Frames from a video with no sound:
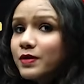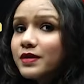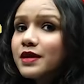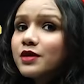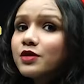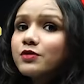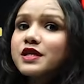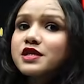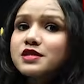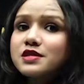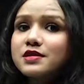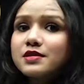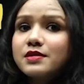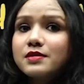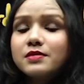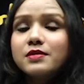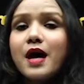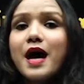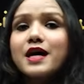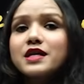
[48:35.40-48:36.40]
the
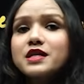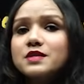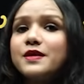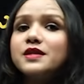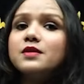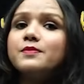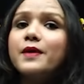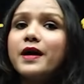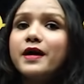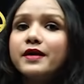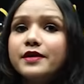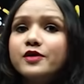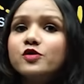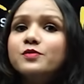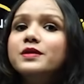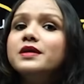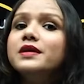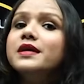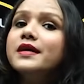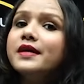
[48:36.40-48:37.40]
question asked by the pilot to
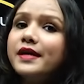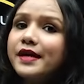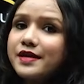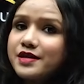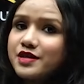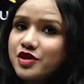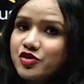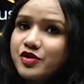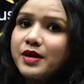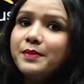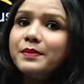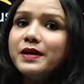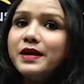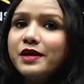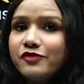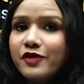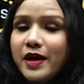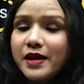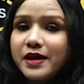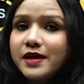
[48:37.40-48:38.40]
be extremely
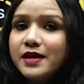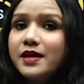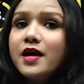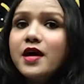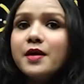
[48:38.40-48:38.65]
funny,